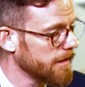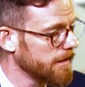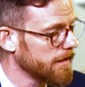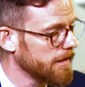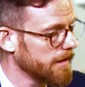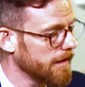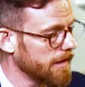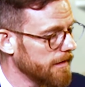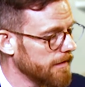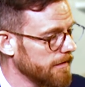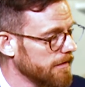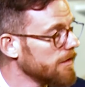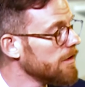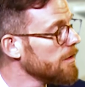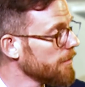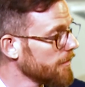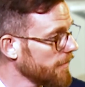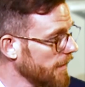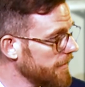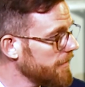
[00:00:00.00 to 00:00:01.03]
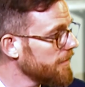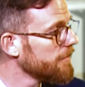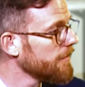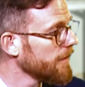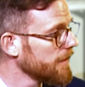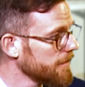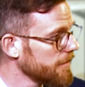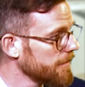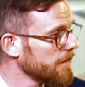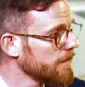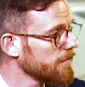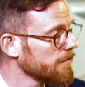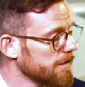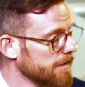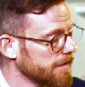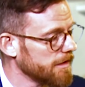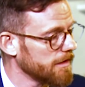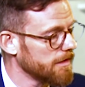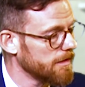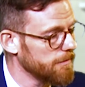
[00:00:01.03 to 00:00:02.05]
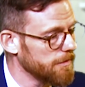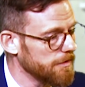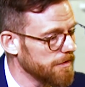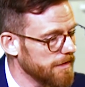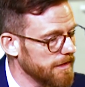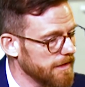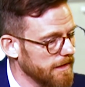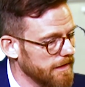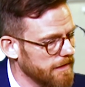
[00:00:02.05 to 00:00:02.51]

and, and human rights defenders in the Rohingya community?